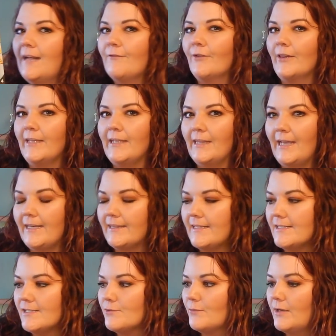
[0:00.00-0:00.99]
I really like
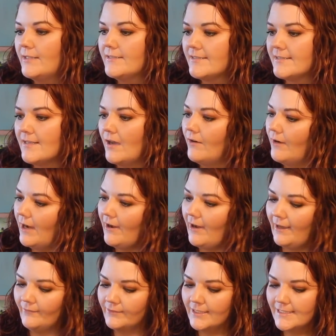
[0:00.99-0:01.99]
these ones. So I'll
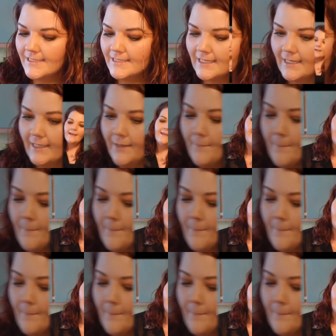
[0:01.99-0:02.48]
have to see.